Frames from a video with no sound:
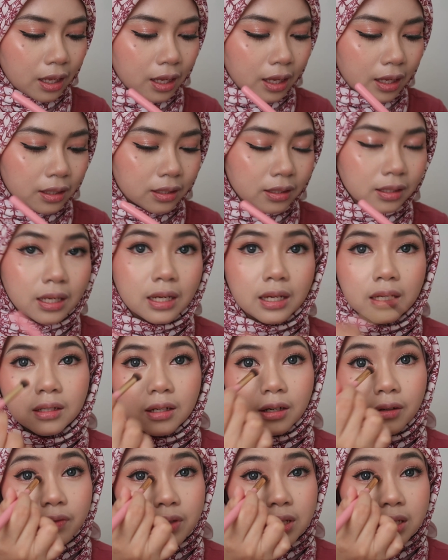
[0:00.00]
and then
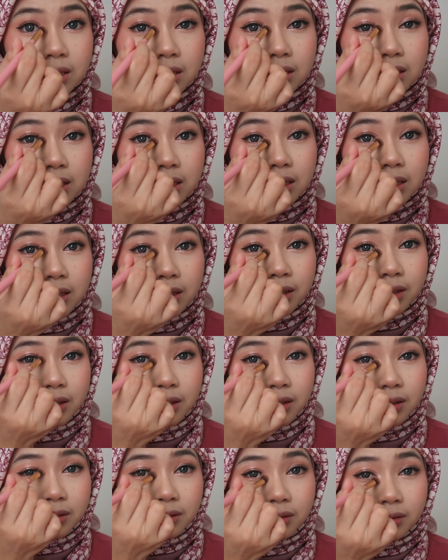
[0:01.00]
obviously
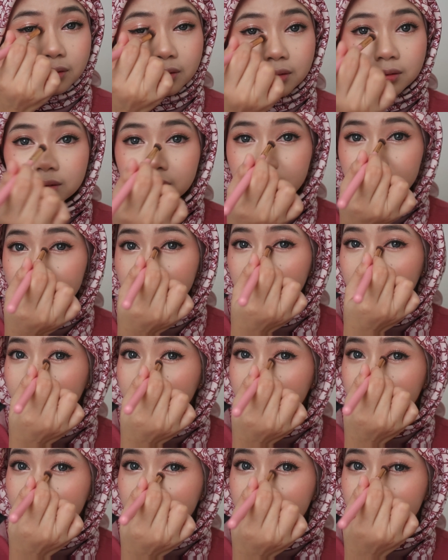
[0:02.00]
here
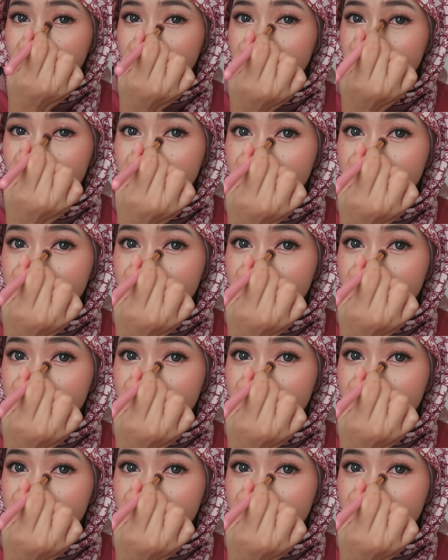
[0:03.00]
and here.